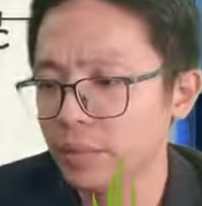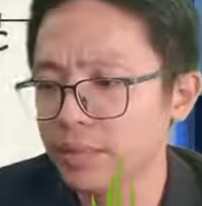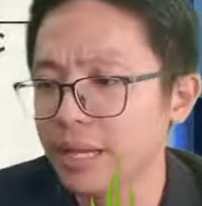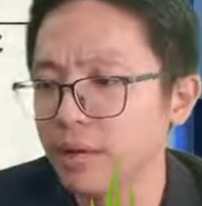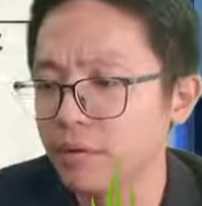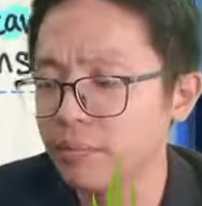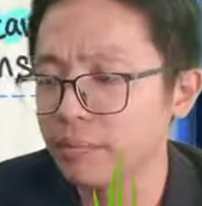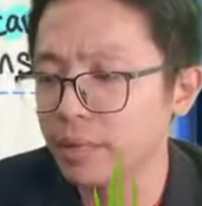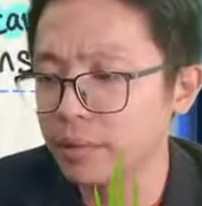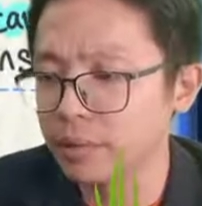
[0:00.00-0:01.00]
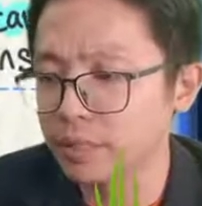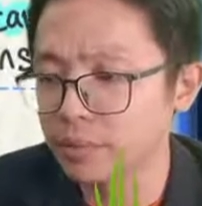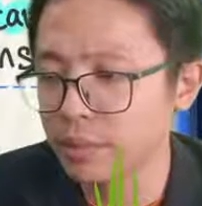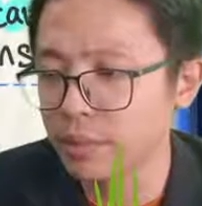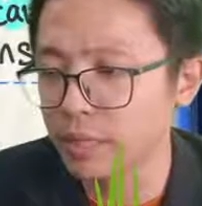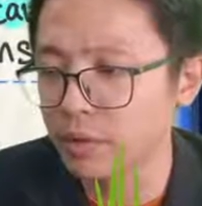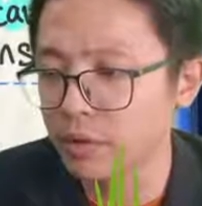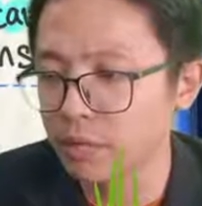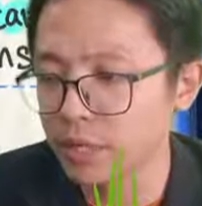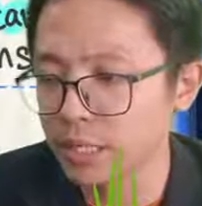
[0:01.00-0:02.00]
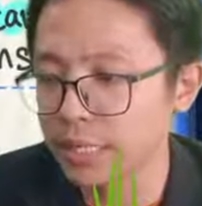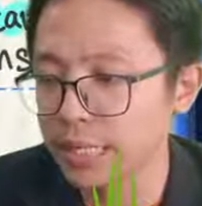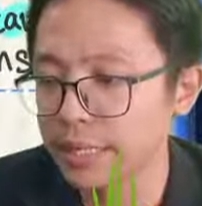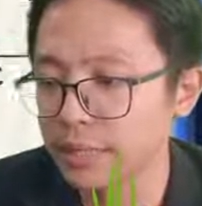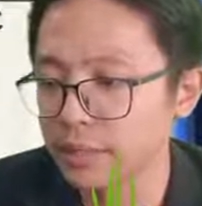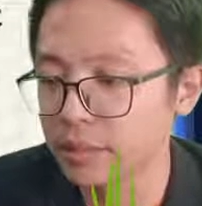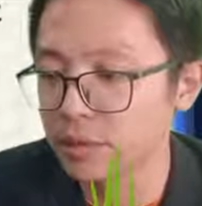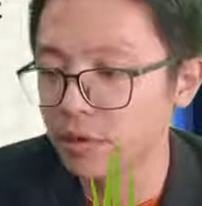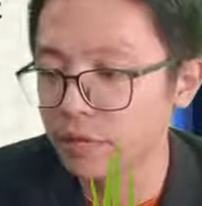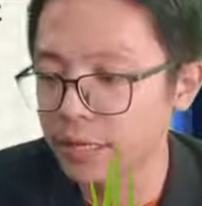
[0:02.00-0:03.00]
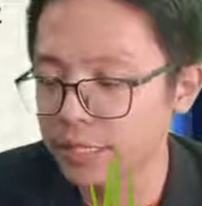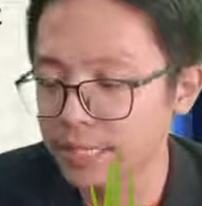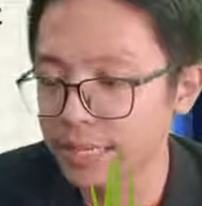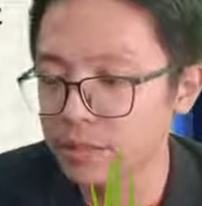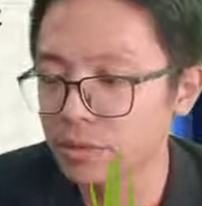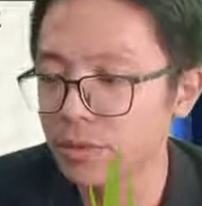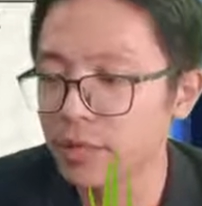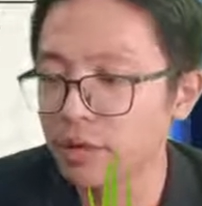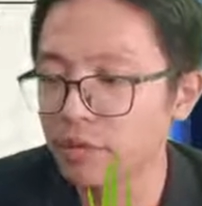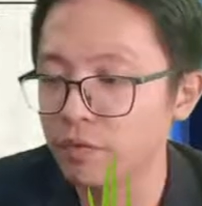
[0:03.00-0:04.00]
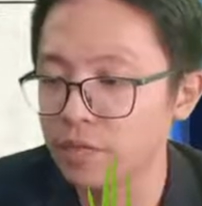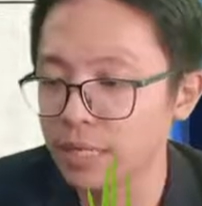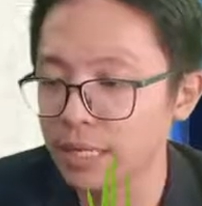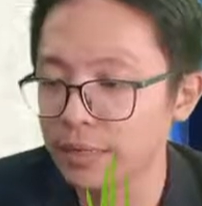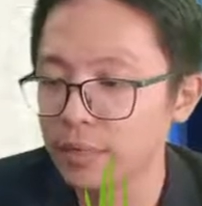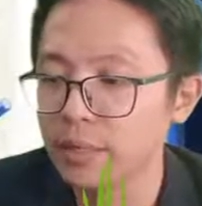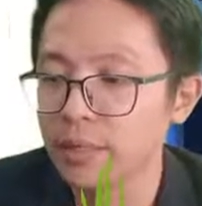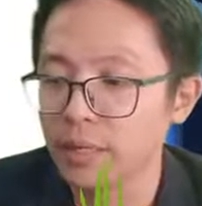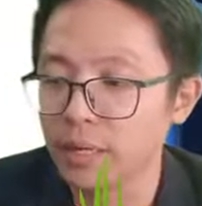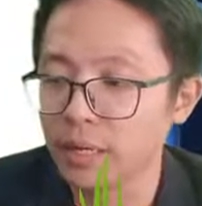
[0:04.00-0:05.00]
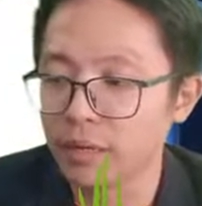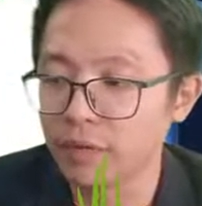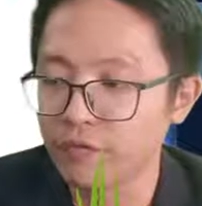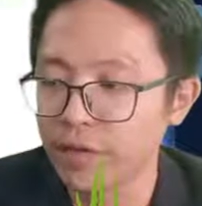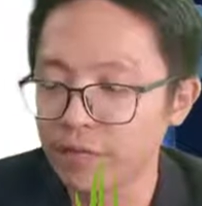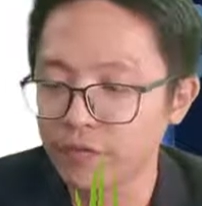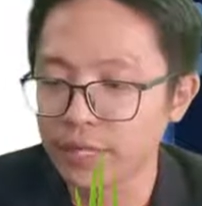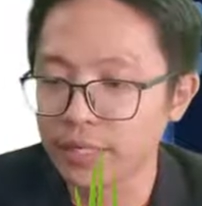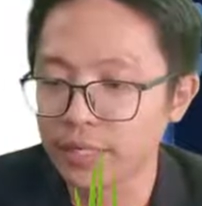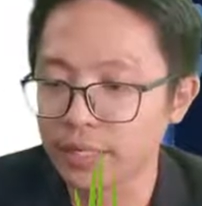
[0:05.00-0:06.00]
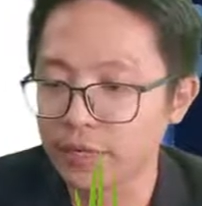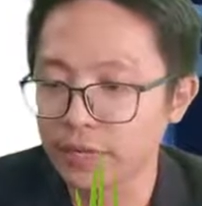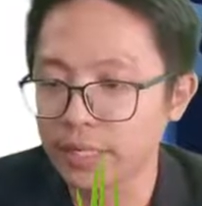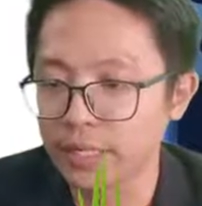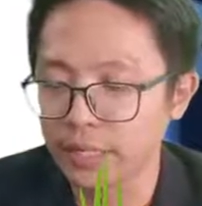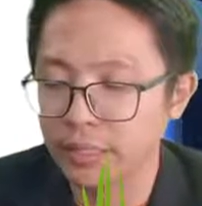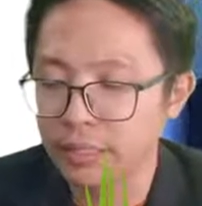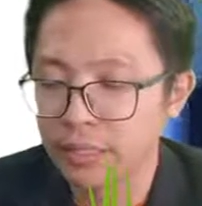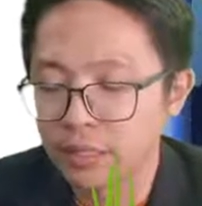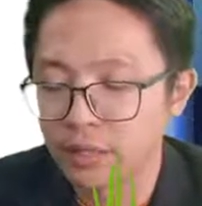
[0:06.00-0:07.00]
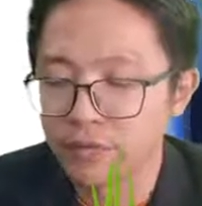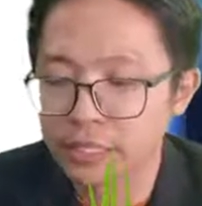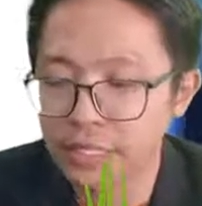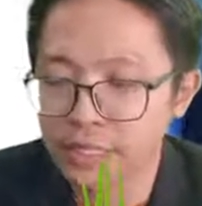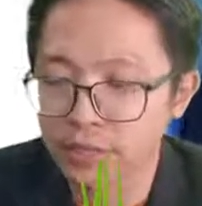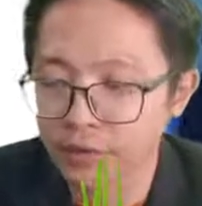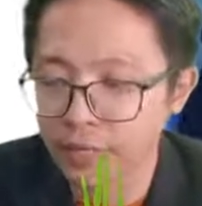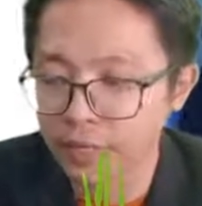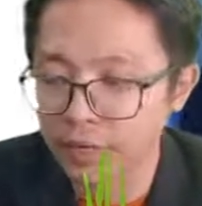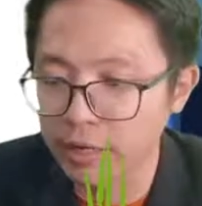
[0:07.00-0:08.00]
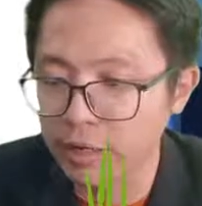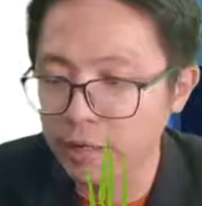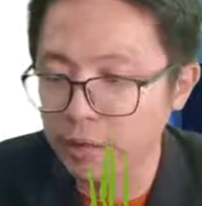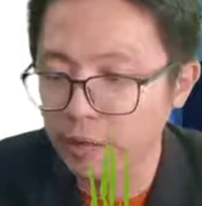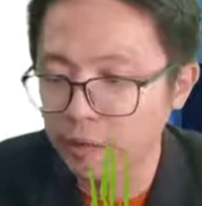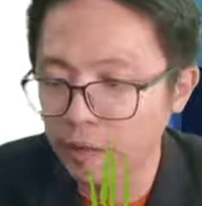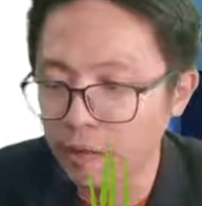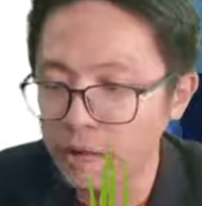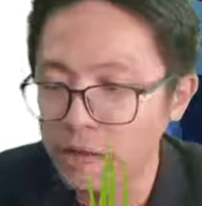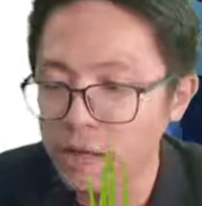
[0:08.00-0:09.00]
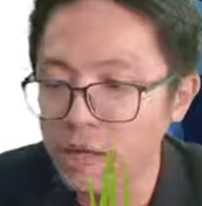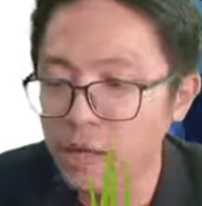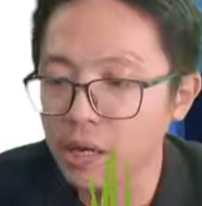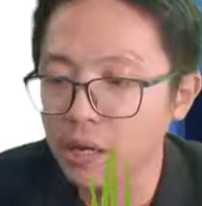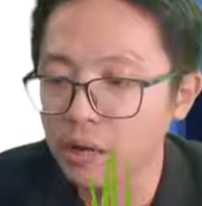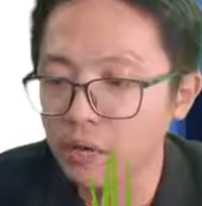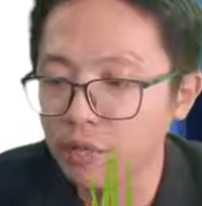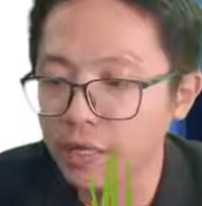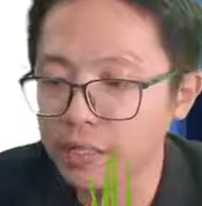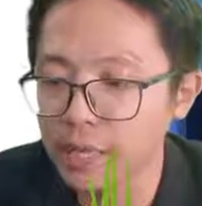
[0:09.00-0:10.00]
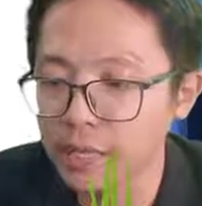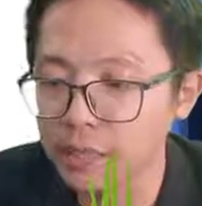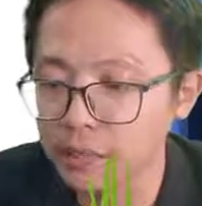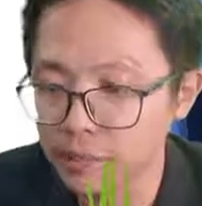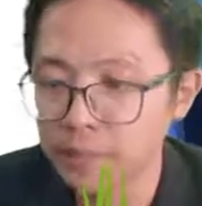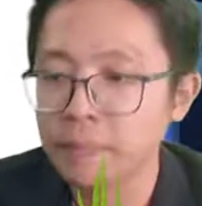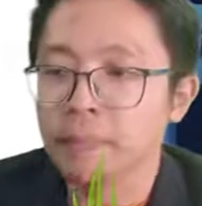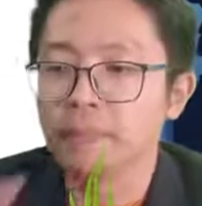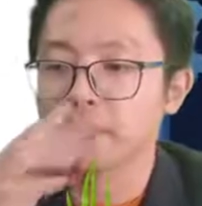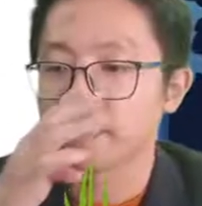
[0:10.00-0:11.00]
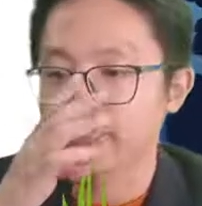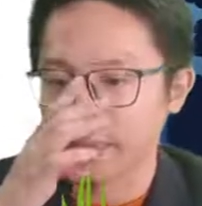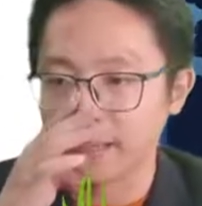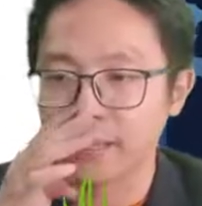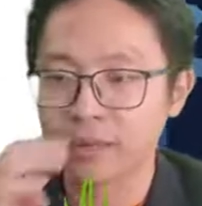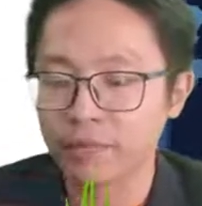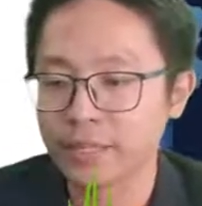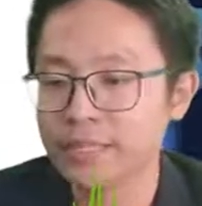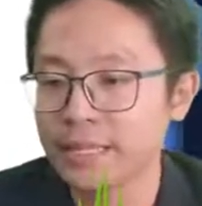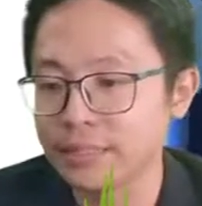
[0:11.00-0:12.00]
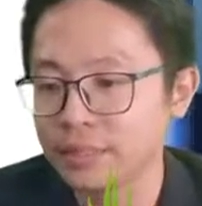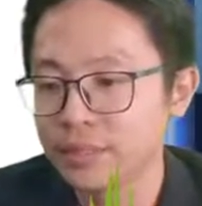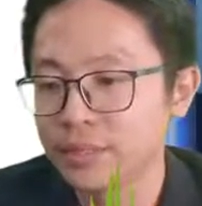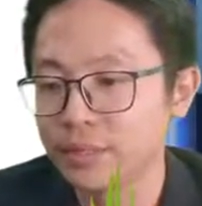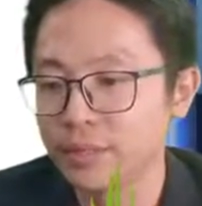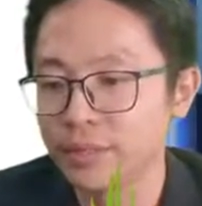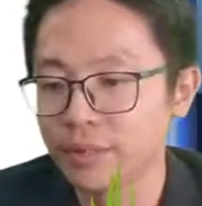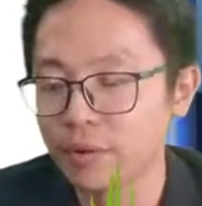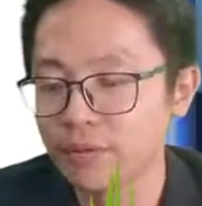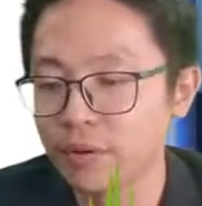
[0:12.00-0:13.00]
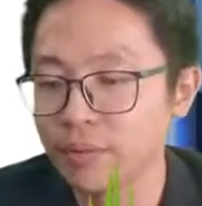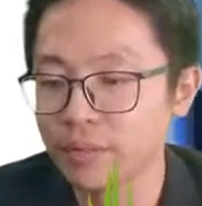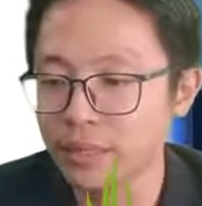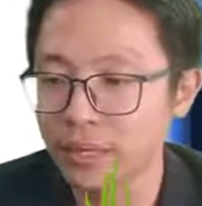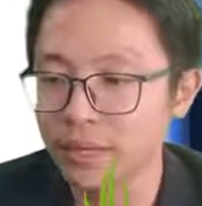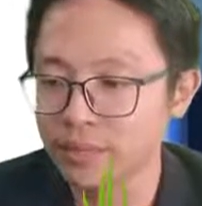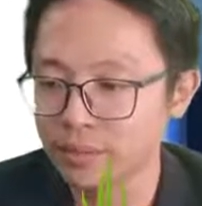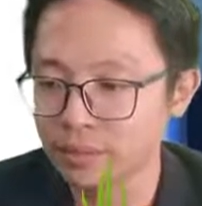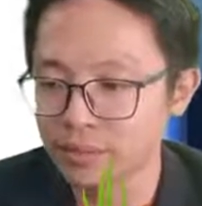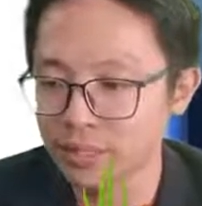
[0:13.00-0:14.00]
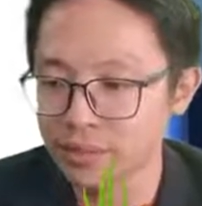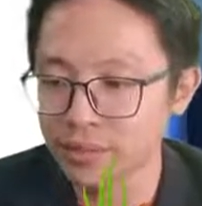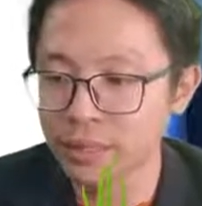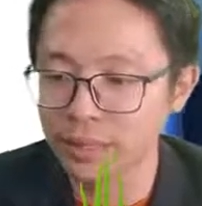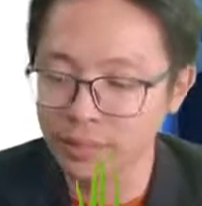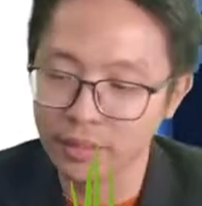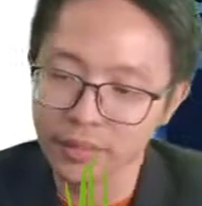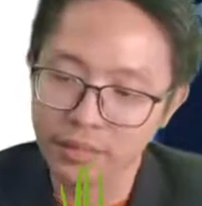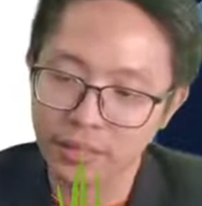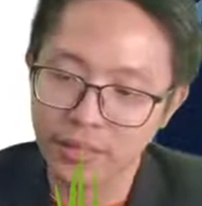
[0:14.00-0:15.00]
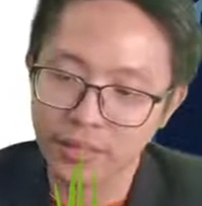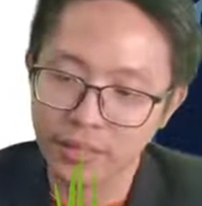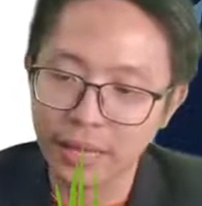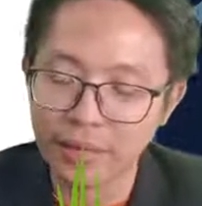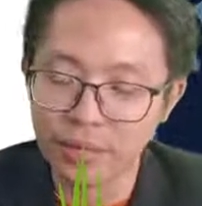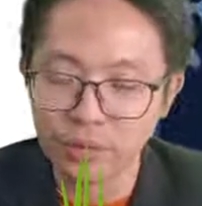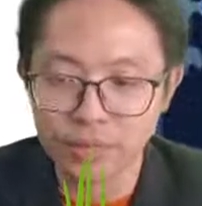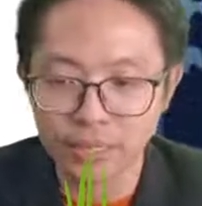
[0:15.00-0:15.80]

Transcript: type of this one can converge a light? Convex lens also can converge a light. The fat guy. Convex lens is the fat guy. Convex lens. Convex lens. So it can form. So this one is I use